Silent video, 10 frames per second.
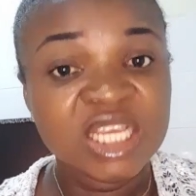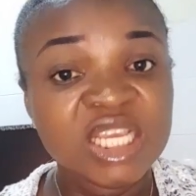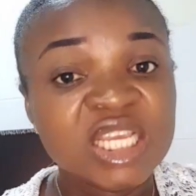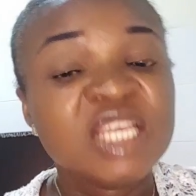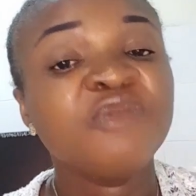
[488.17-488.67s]

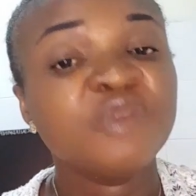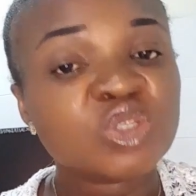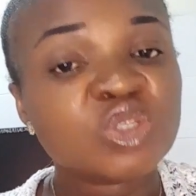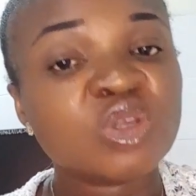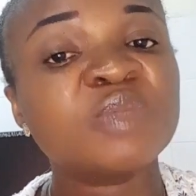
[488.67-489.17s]
If we
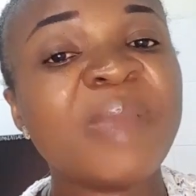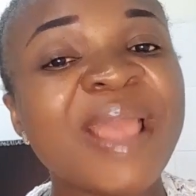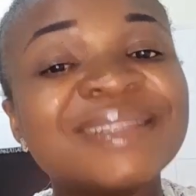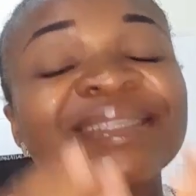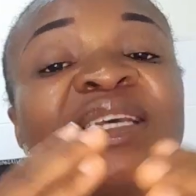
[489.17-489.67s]
suspect
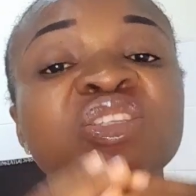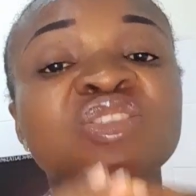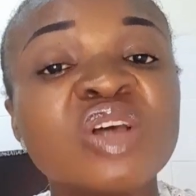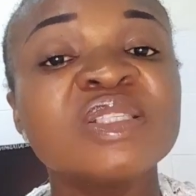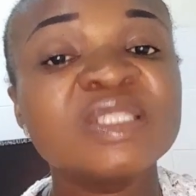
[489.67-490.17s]

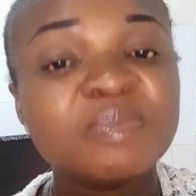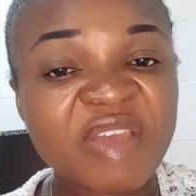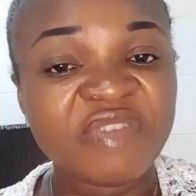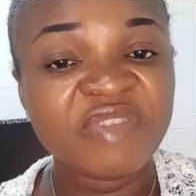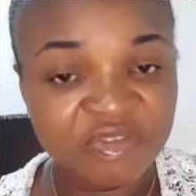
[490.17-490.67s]
just
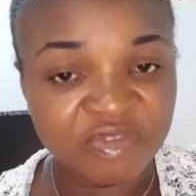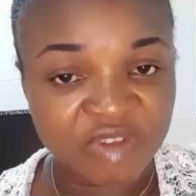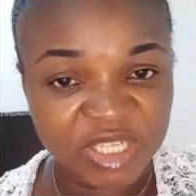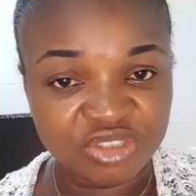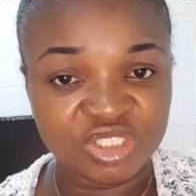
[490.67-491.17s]
pelvic
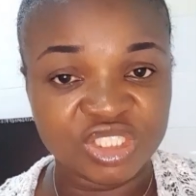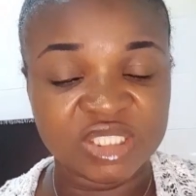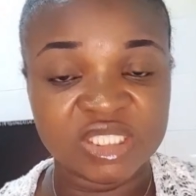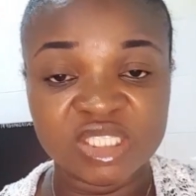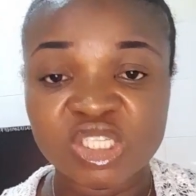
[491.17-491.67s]
inflammatory
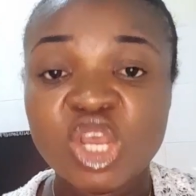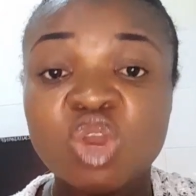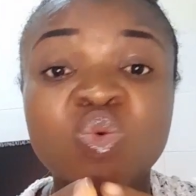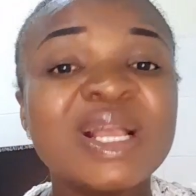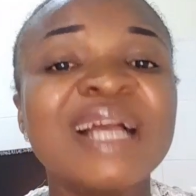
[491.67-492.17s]
disease,
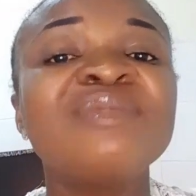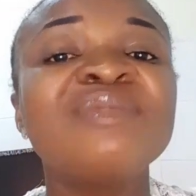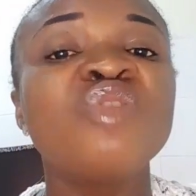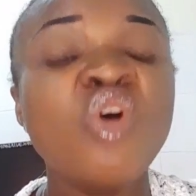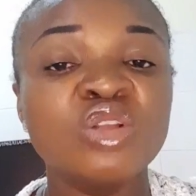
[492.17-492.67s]
we can
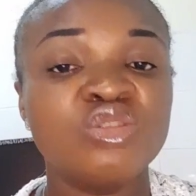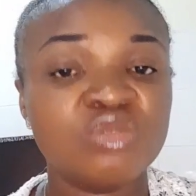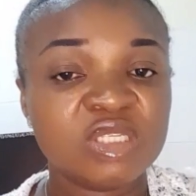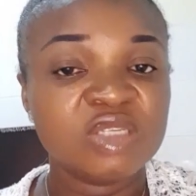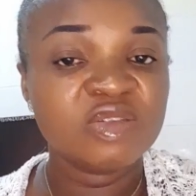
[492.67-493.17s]
go on to
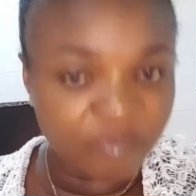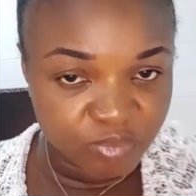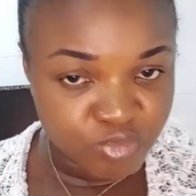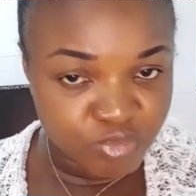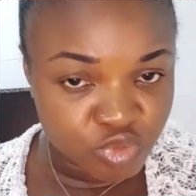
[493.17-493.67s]
give
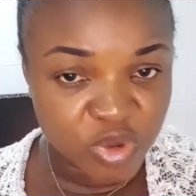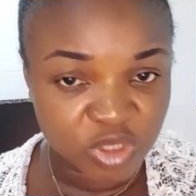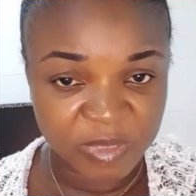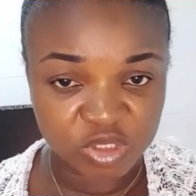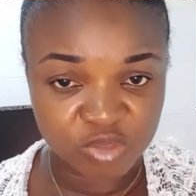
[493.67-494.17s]
broad
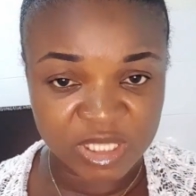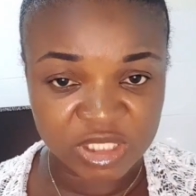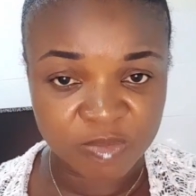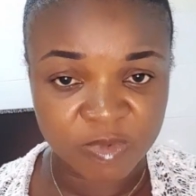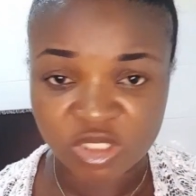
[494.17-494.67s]
spectrum
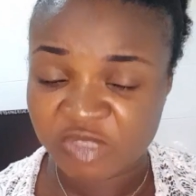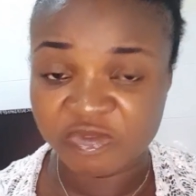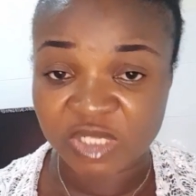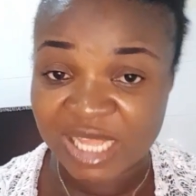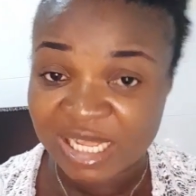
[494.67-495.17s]
antibiotics for
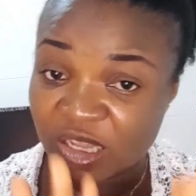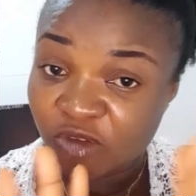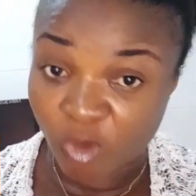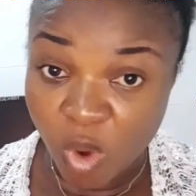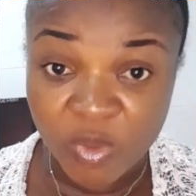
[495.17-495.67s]
that, for
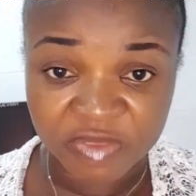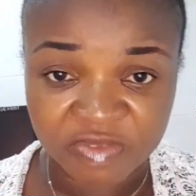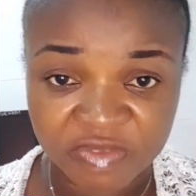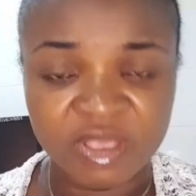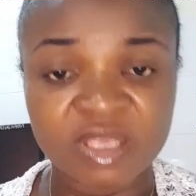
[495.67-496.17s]
what we
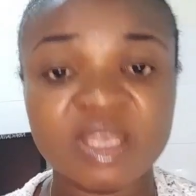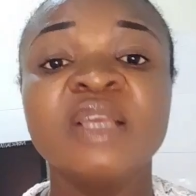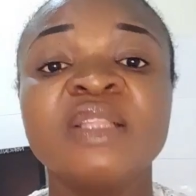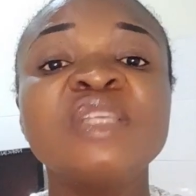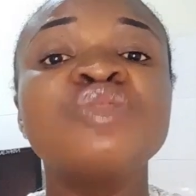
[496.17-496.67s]
think.
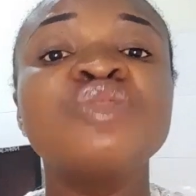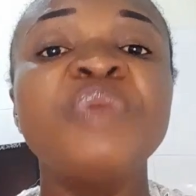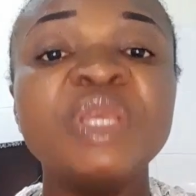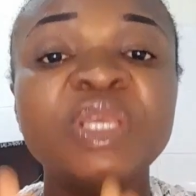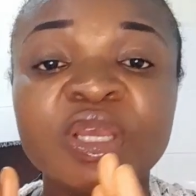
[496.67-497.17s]
This should
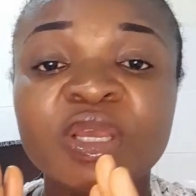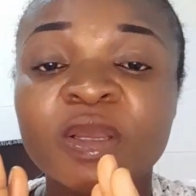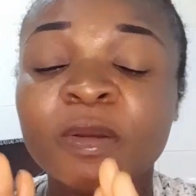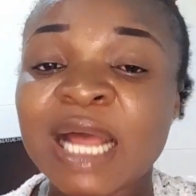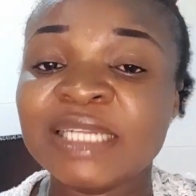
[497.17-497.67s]
be
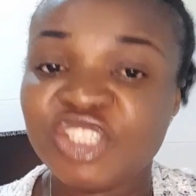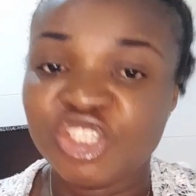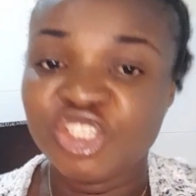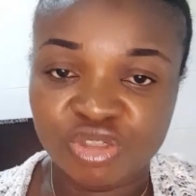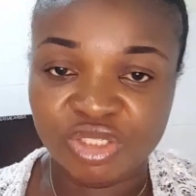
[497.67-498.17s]
at the
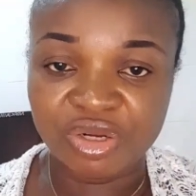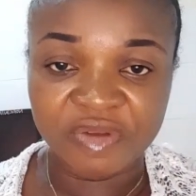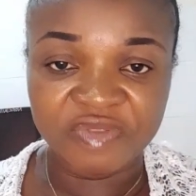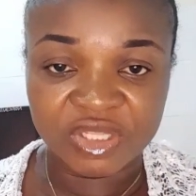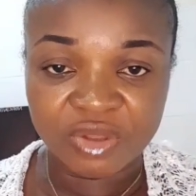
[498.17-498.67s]
discretion of
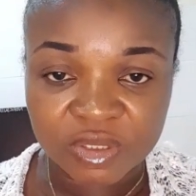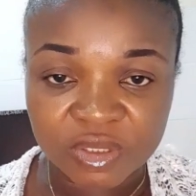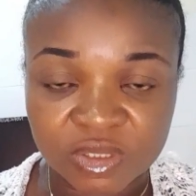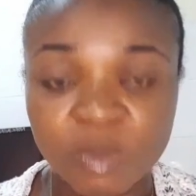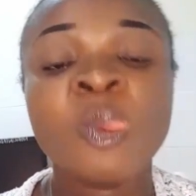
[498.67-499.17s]
the doctor.
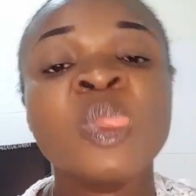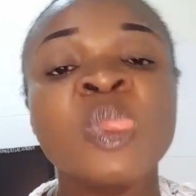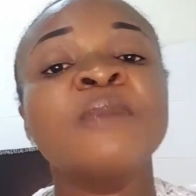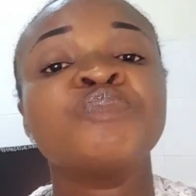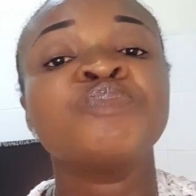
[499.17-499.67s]

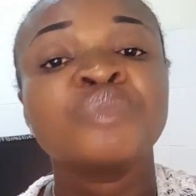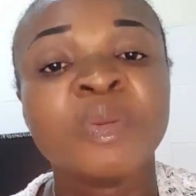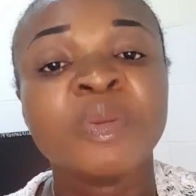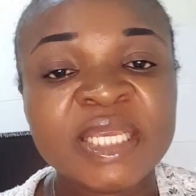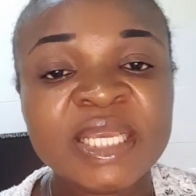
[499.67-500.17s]
Now,
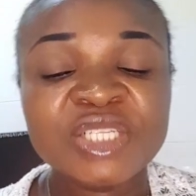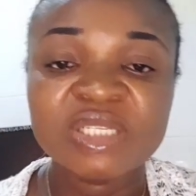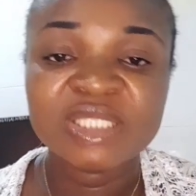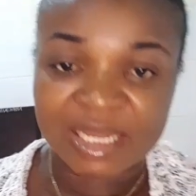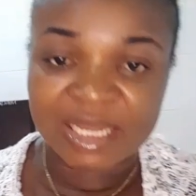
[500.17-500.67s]
medications
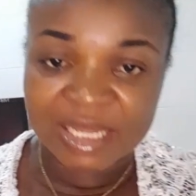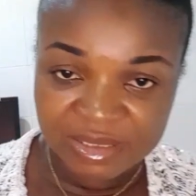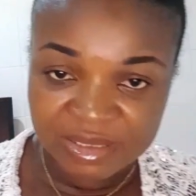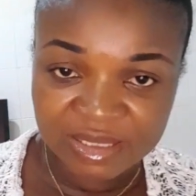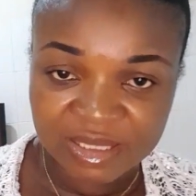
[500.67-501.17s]
and
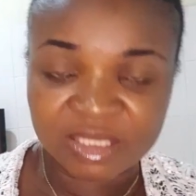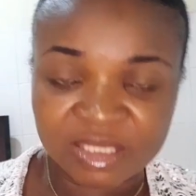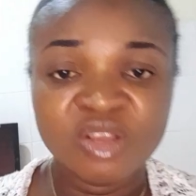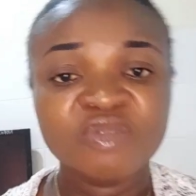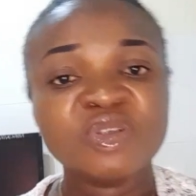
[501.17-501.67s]
counseling.
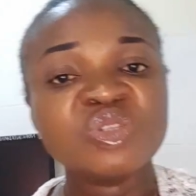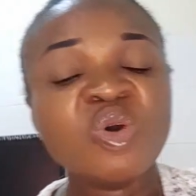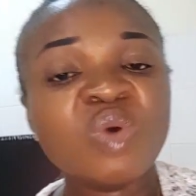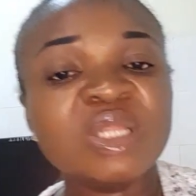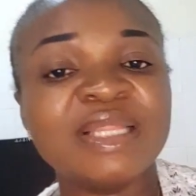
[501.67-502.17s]
For
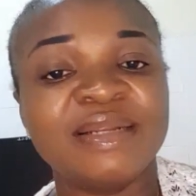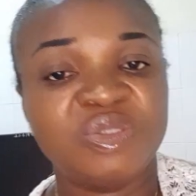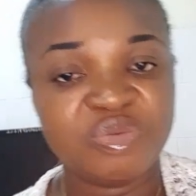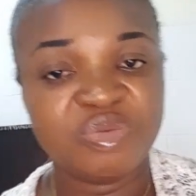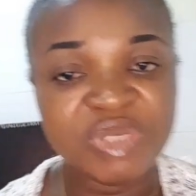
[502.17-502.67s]
someone that is
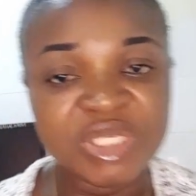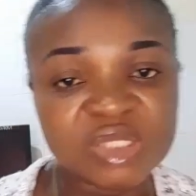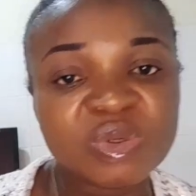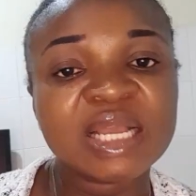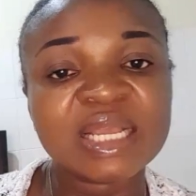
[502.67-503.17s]
obese, you
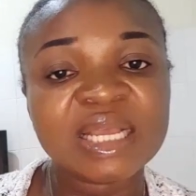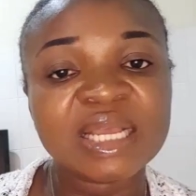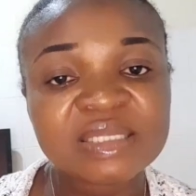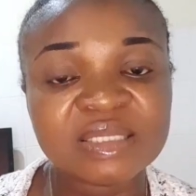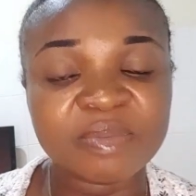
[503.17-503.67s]
can counsel
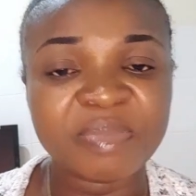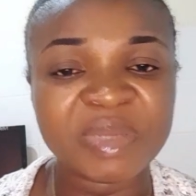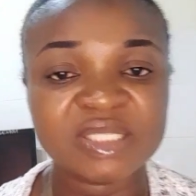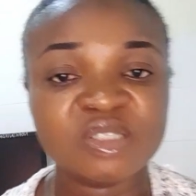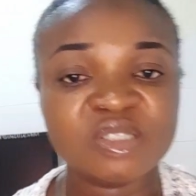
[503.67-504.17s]
the
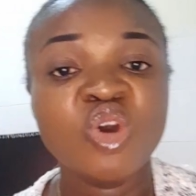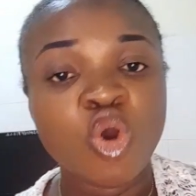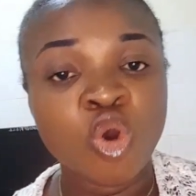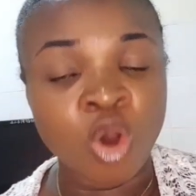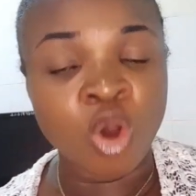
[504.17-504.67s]
person
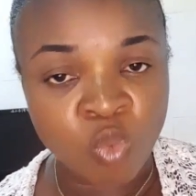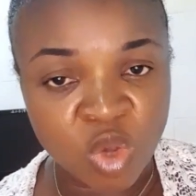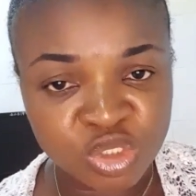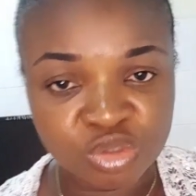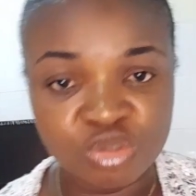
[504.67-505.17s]
on what
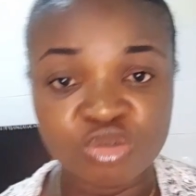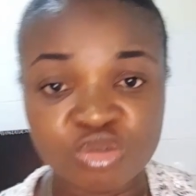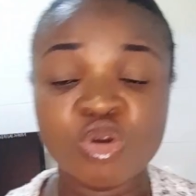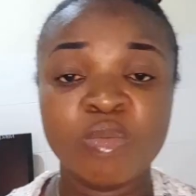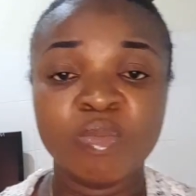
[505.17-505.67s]
to do,
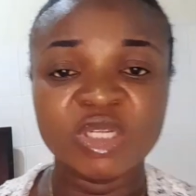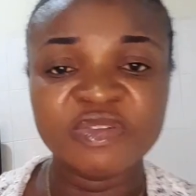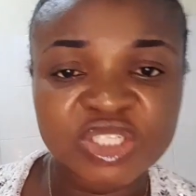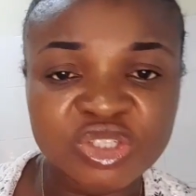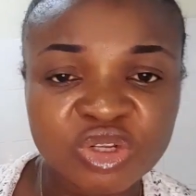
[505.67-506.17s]

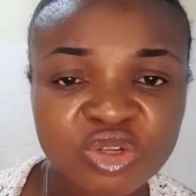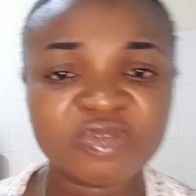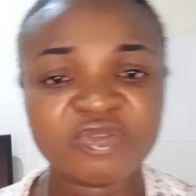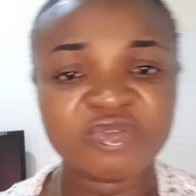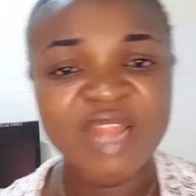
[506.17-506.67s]
modification of
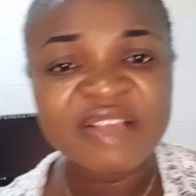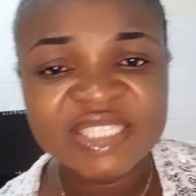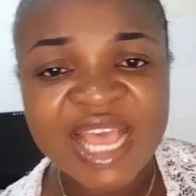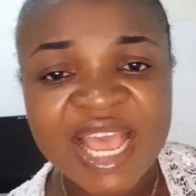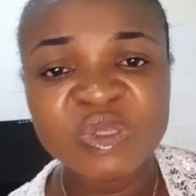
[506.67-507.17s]

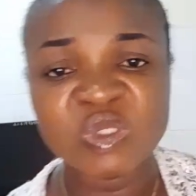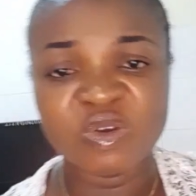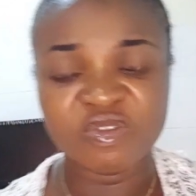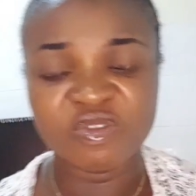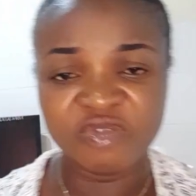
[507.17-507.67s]
lifestyle, use of
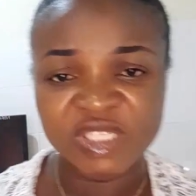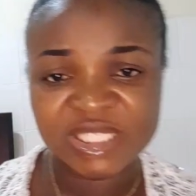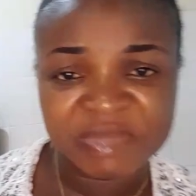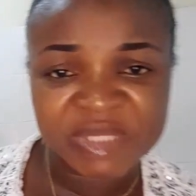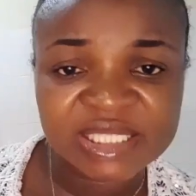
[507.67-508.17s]

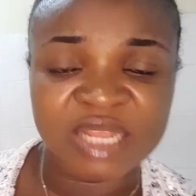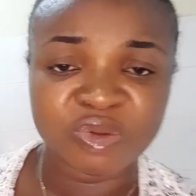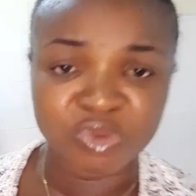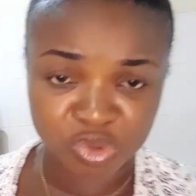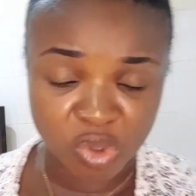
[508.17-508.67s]
vitamins,
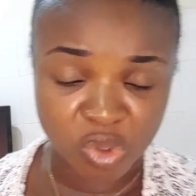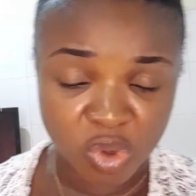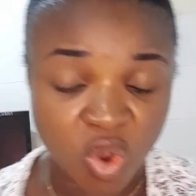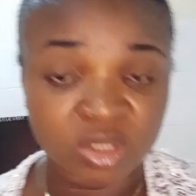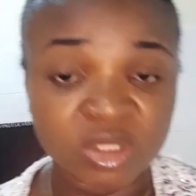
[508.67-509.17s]
and so on.